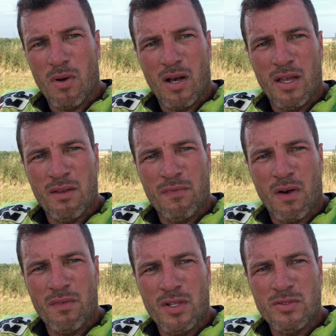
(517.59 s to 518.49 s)
my
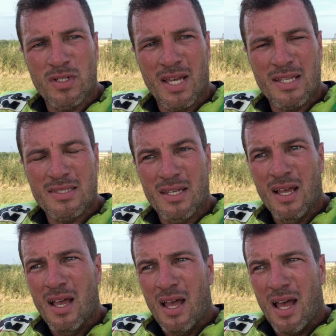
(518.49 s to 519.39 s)
500 heat,
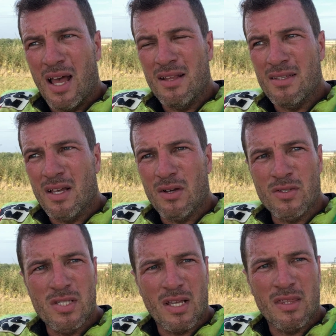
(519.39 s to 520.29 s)
and got
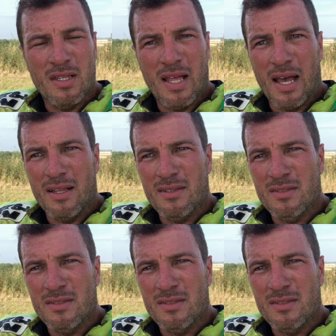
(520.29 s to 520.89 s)
6th in that.